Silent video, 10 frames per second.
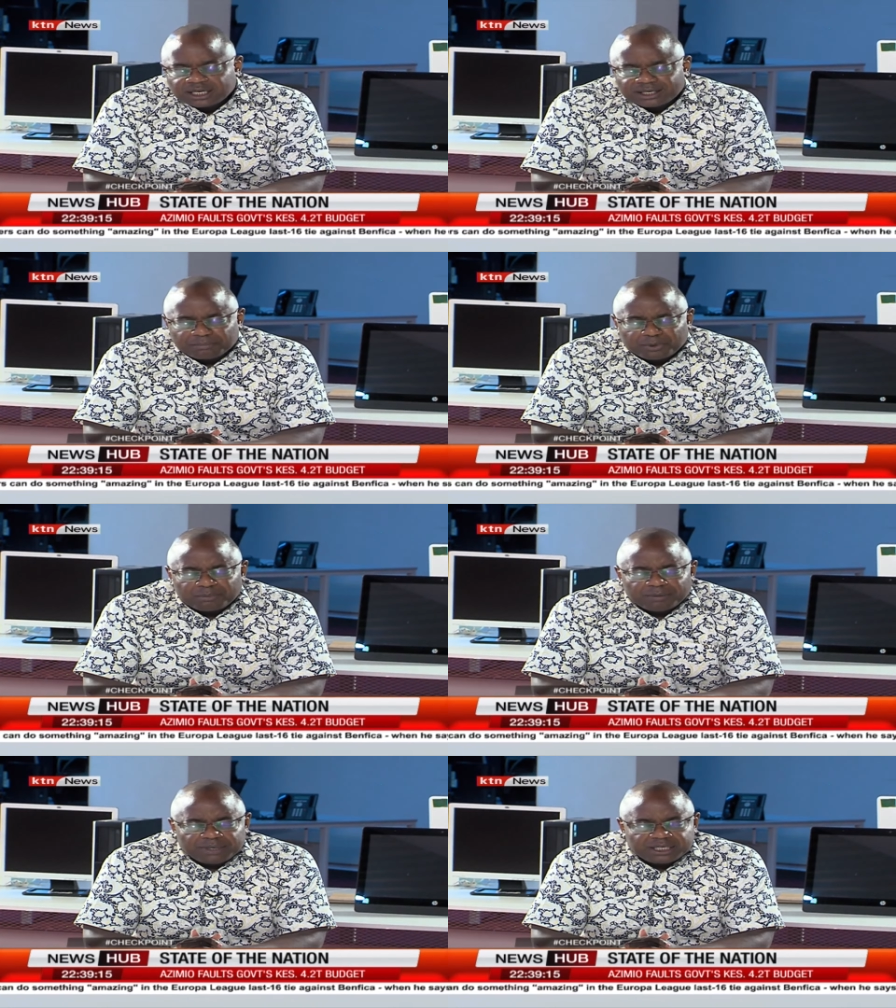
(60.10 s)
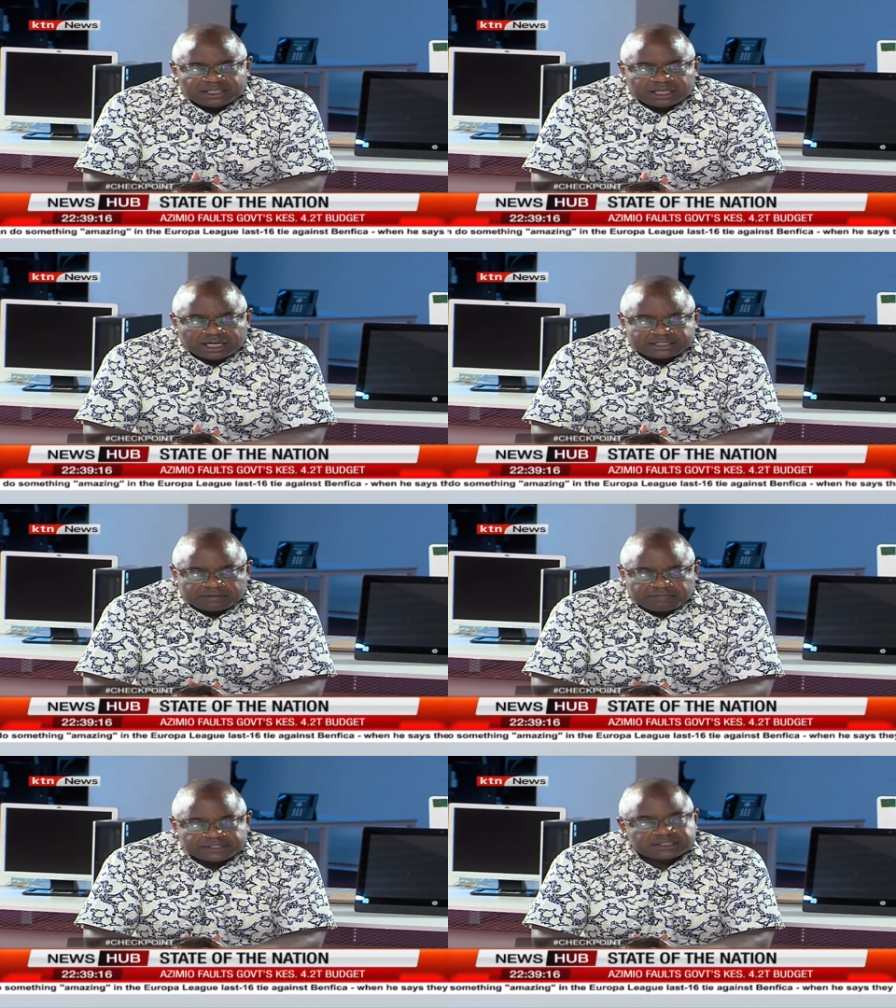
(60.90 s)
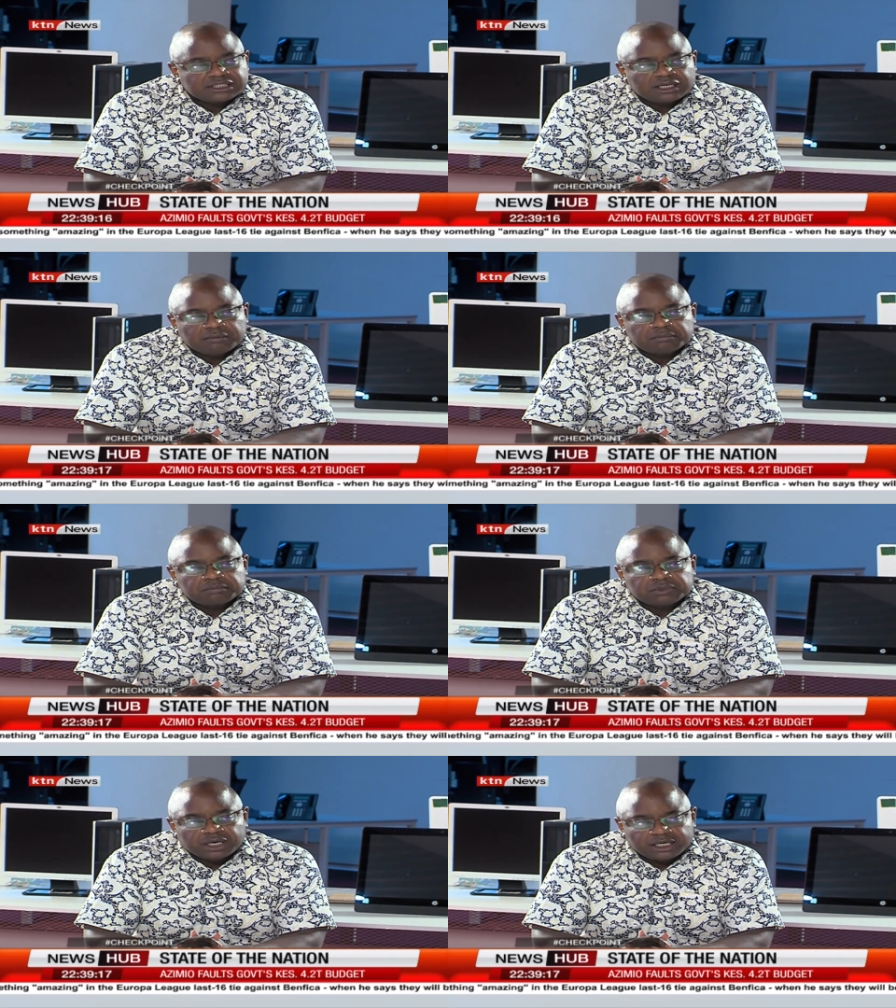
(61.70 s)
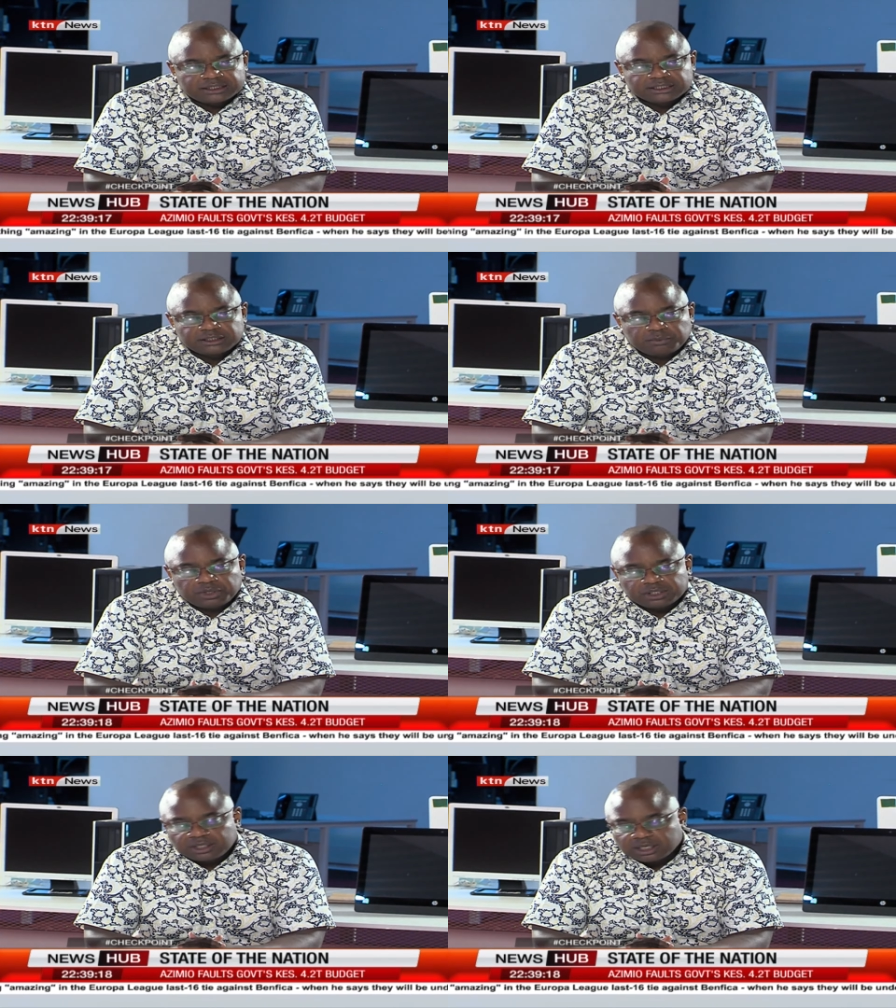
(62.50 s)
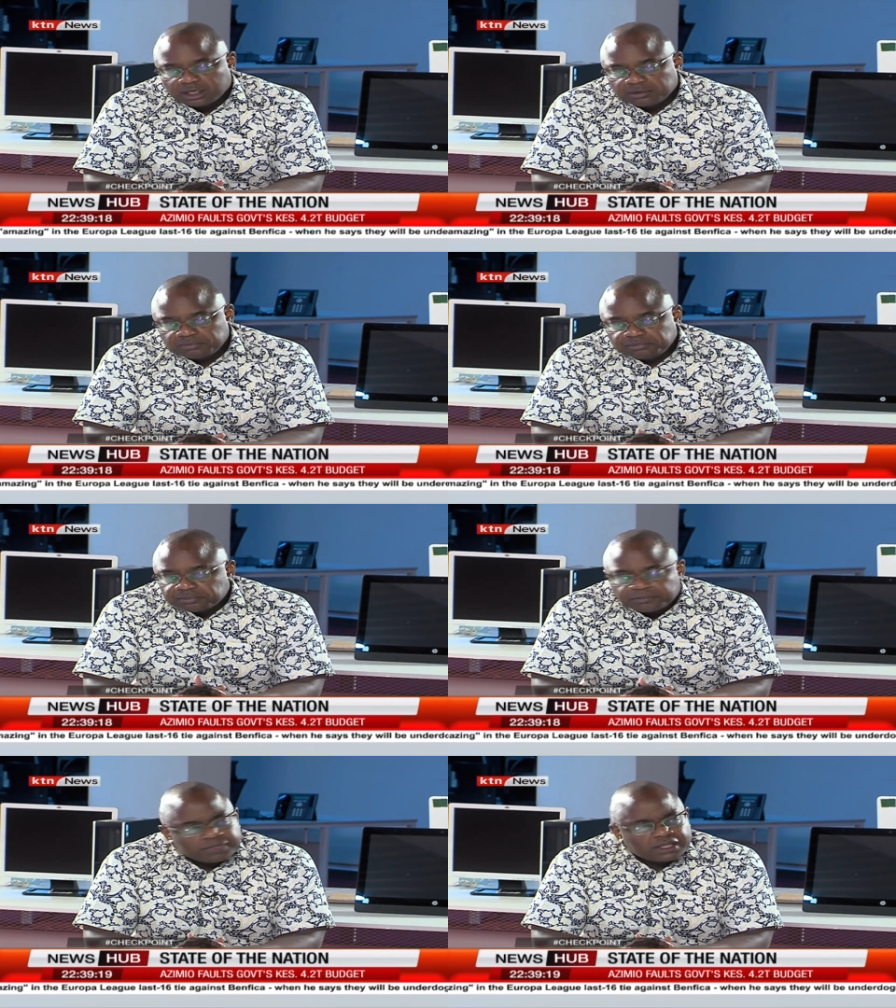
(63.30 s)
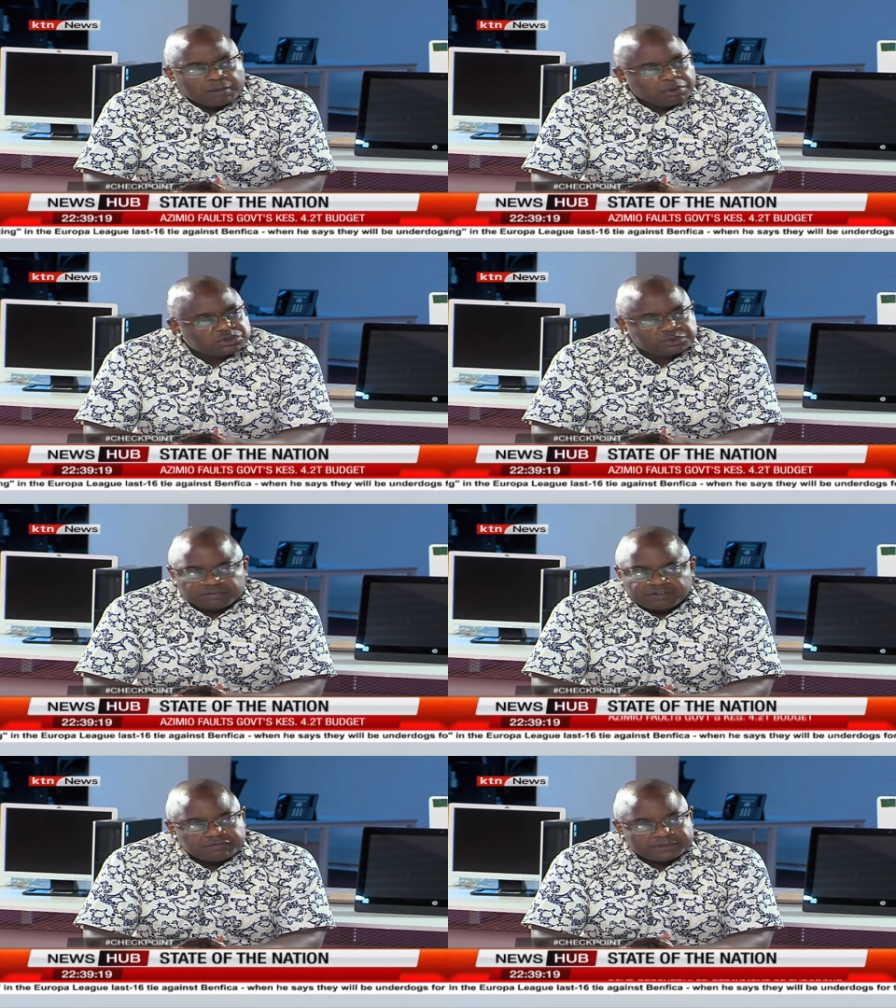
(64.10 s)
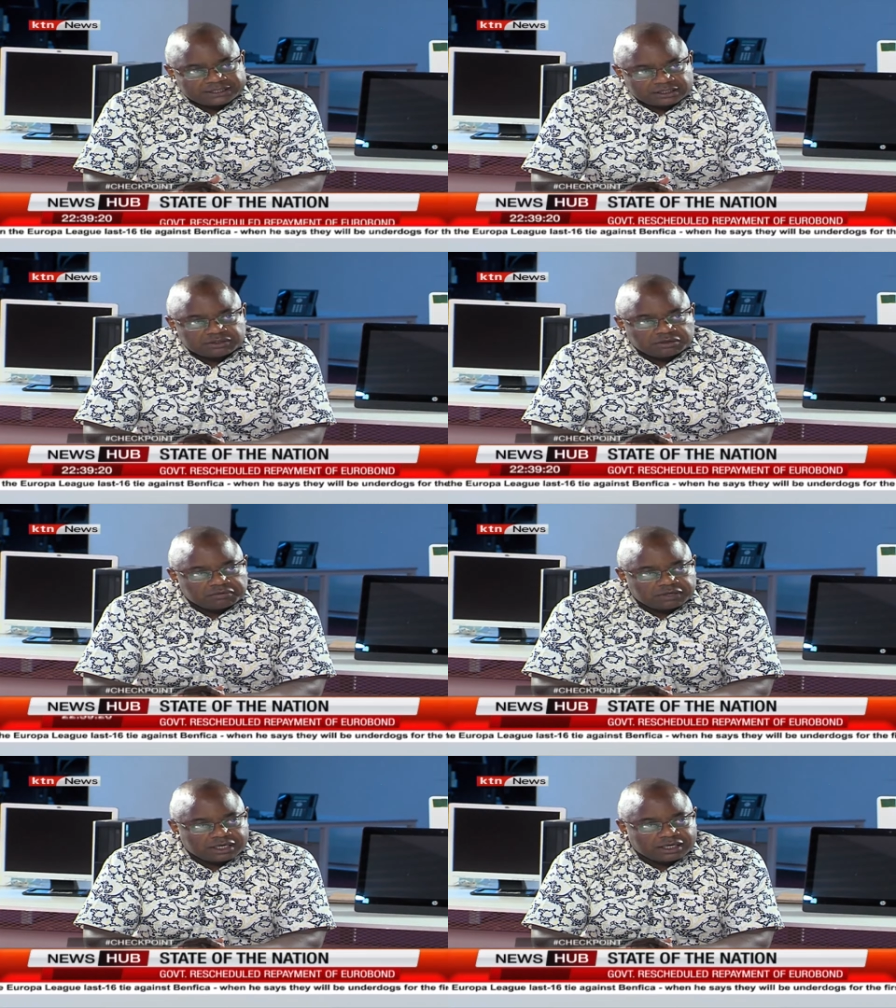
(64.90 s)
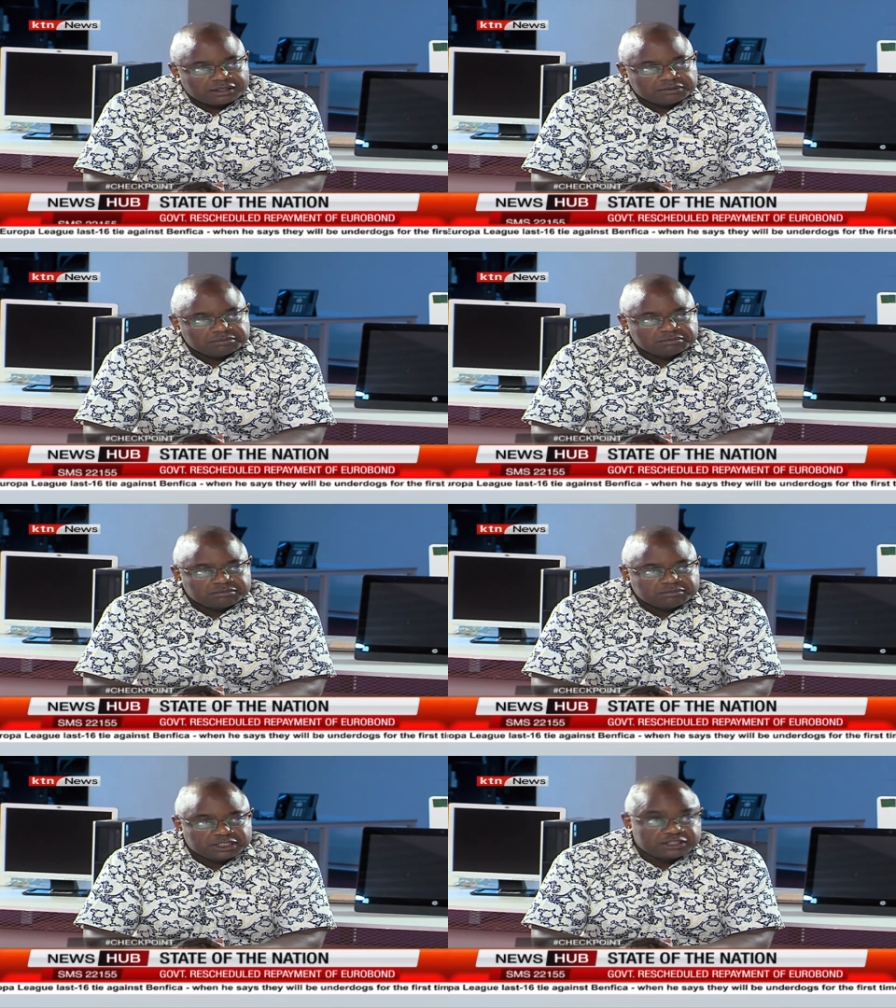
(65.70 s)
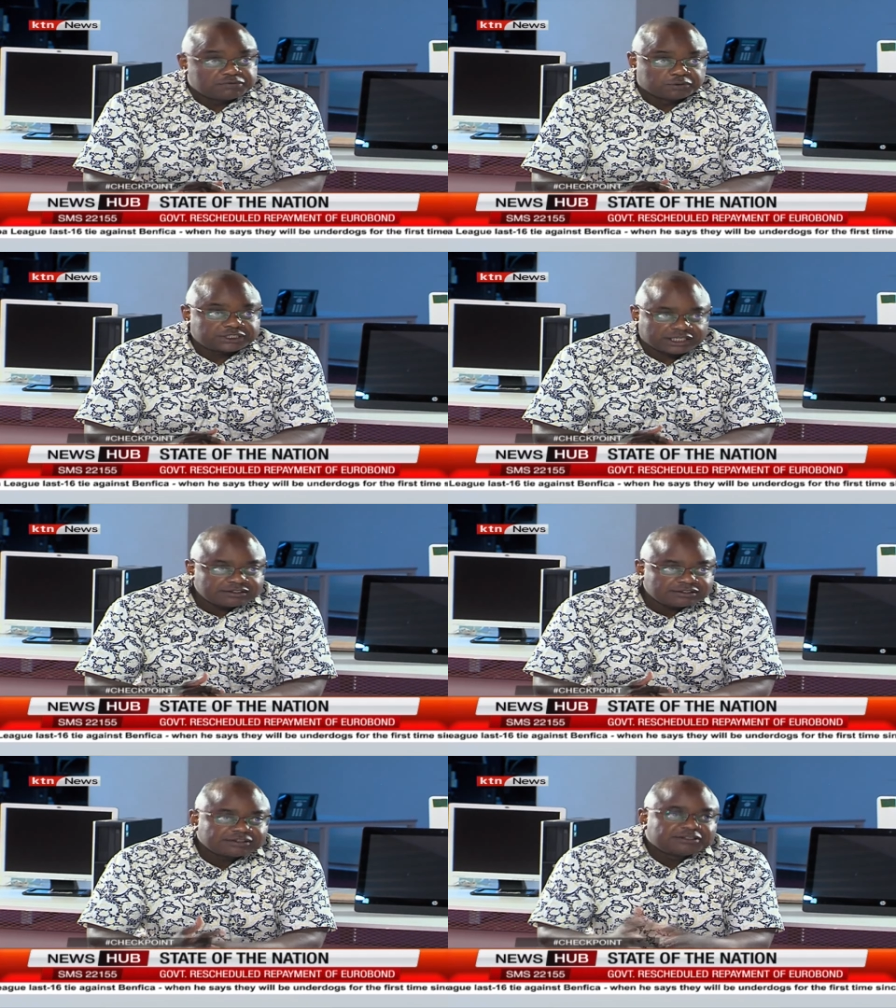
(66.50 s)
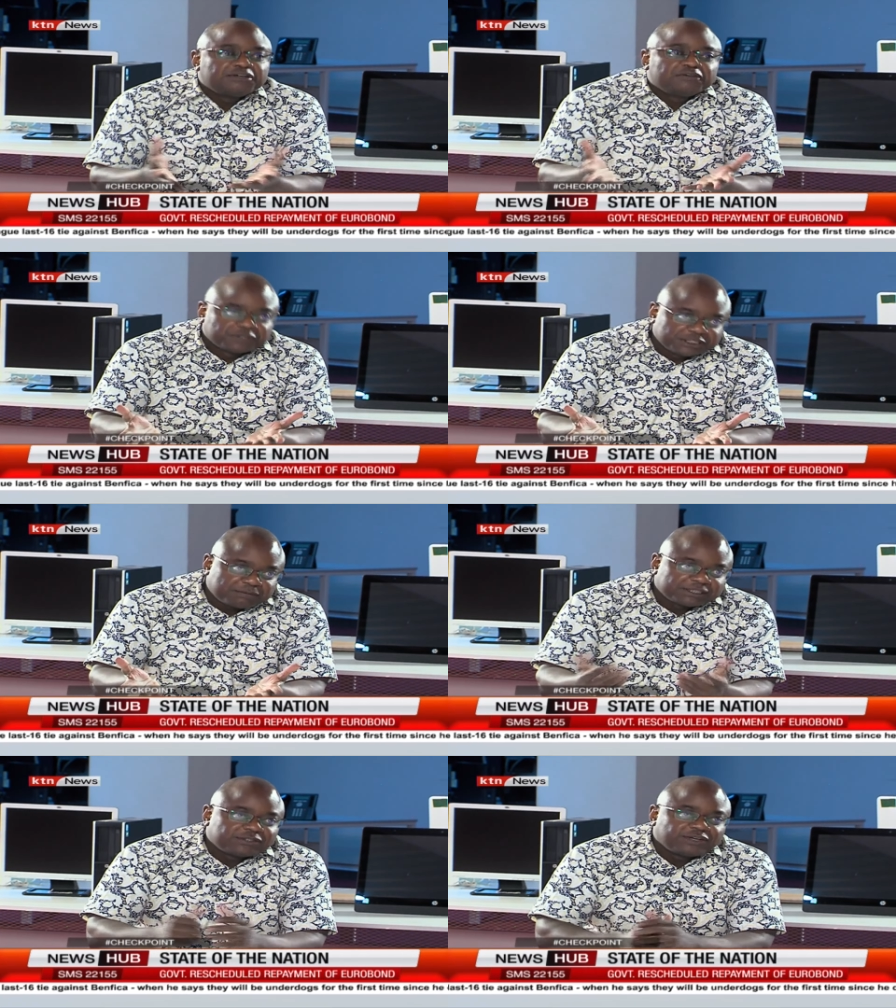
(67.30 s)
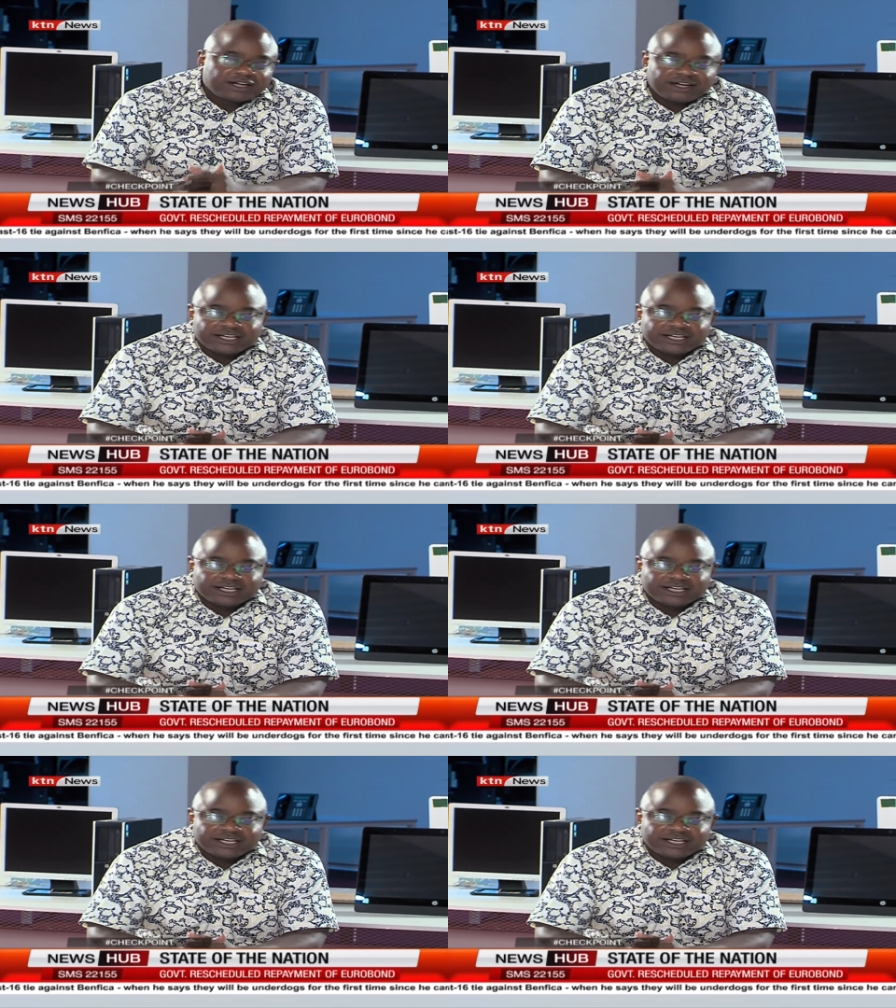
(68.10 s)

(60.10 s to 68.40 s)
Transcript: he probably has a first name relationship with uh, about 25% of his voters for this particular mm -hmm.